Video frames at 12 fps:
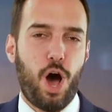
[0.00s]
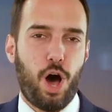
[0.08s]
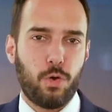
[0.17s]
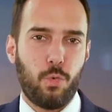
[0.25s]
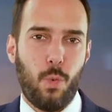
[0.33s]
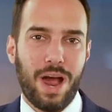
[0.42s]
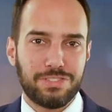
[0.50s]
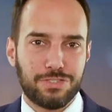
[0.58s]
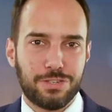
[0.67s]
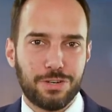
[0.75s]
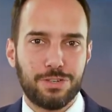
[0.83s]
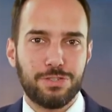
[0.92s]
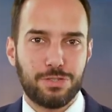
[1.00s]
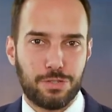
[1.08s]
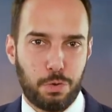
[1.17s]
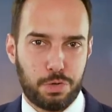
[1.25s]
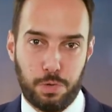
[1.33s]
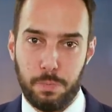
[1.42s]
on Western
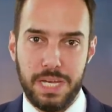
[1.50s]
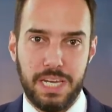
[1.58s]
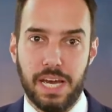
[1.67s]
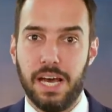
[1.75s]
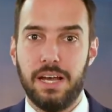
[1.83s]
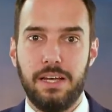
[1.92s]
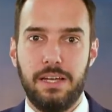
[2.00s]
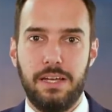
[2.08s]
social media.